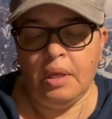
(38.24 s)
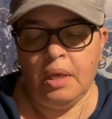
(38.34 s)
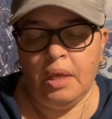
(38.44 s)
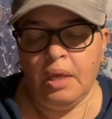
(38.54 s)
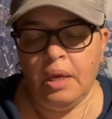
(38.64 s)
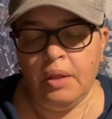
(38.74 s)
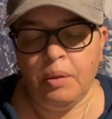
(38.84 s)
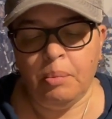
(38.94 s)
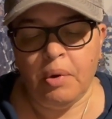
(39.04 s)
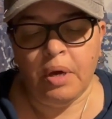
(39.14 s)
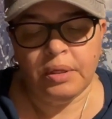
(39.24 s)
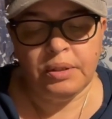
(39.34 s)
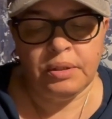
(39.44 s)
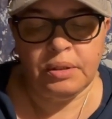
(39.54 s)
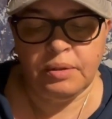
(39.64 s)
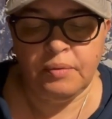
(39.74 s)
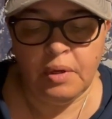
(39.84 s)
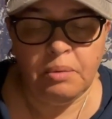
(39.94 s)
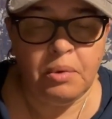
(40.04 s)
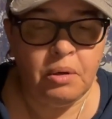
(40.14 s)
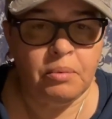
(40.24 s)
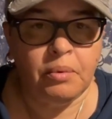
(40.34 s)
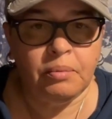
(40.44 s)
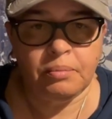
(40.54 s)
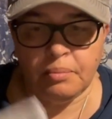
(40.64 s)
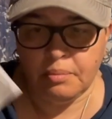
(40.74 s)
And in the box is very minimal.